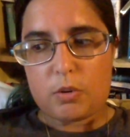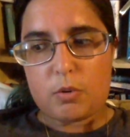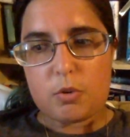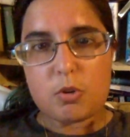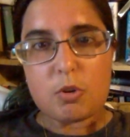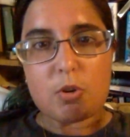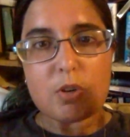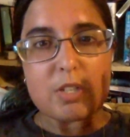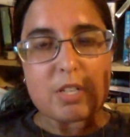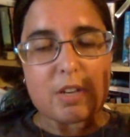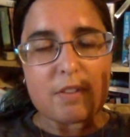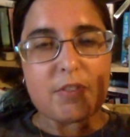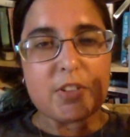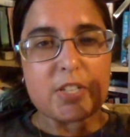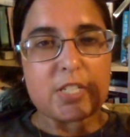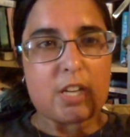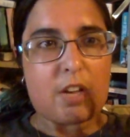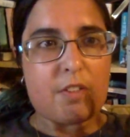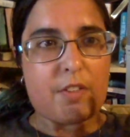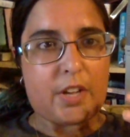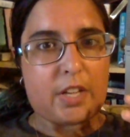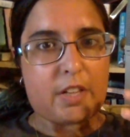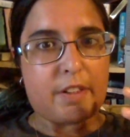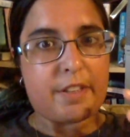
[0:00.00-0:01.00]
You could definitely tell
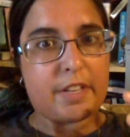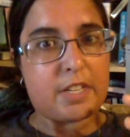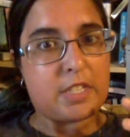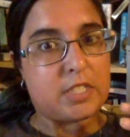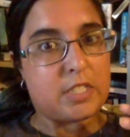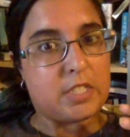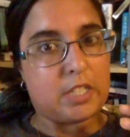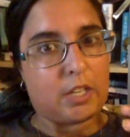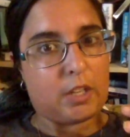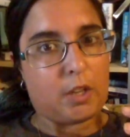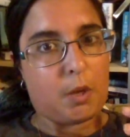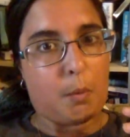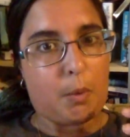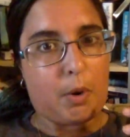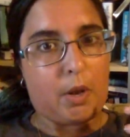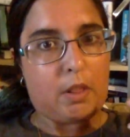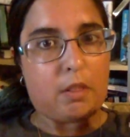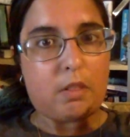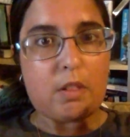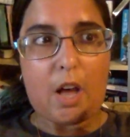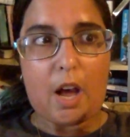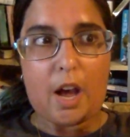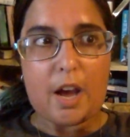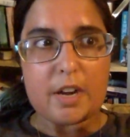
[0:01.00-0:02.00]
that Clay's dealing with a
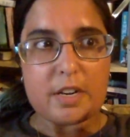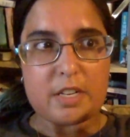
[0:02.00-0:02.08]
lot.